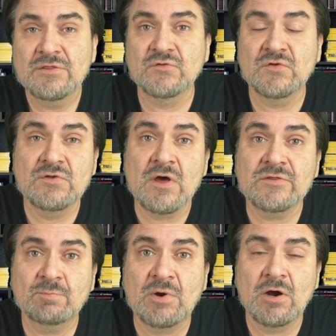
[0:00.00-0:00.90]
There's
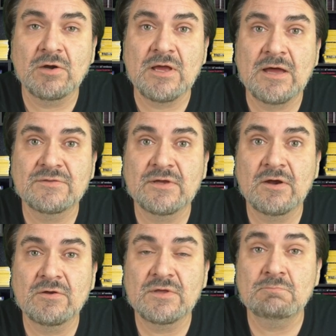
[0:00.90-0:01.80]
another part on
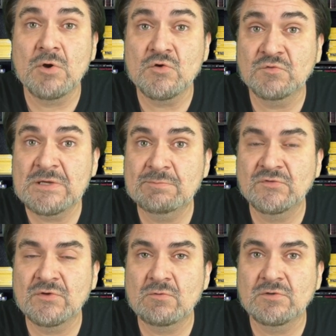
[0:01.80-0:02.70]
there that most
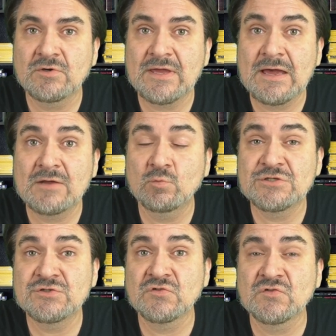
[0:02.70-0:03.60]
people don't look at,
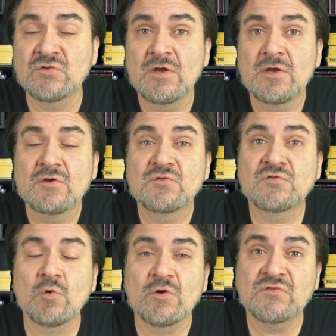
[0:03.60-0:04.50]
which is
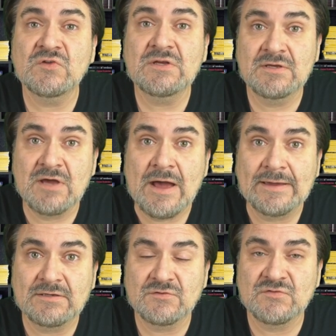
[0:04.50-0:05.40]
sourcing
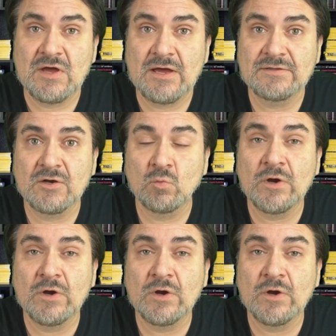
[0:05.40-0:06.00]
guidance on there.